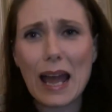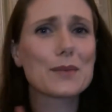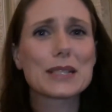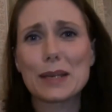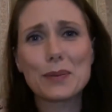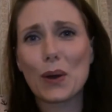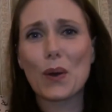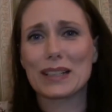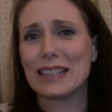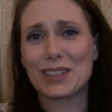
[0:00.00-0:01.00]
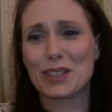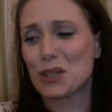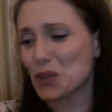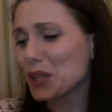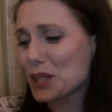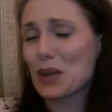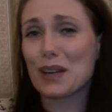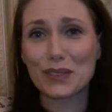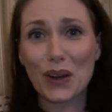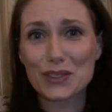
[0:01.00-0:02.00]
I was keeping it all in here to show you, so
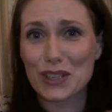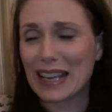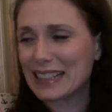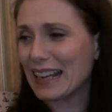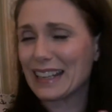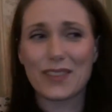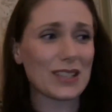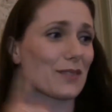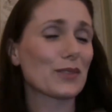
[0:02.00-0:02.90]
I've not tried any of this.